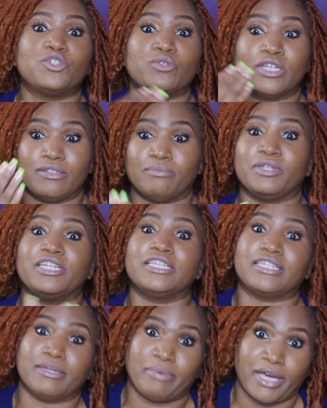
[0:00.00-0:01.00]
need
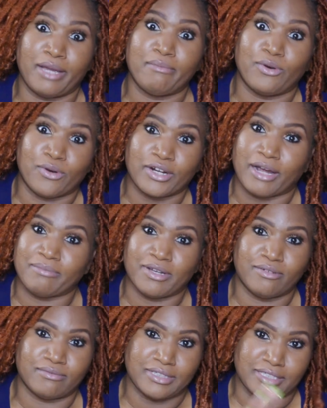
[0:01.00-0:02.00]
to get paid more.
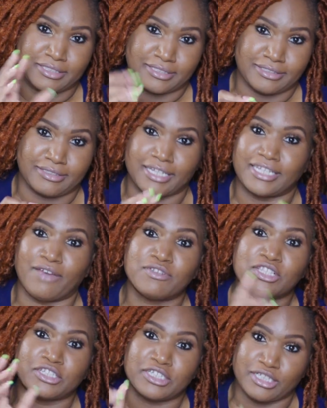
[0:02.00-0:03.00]
Listen, they gave
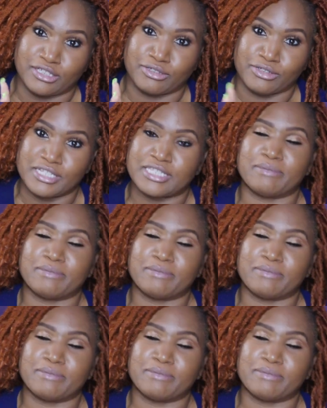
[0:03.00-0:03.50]
us a little increase,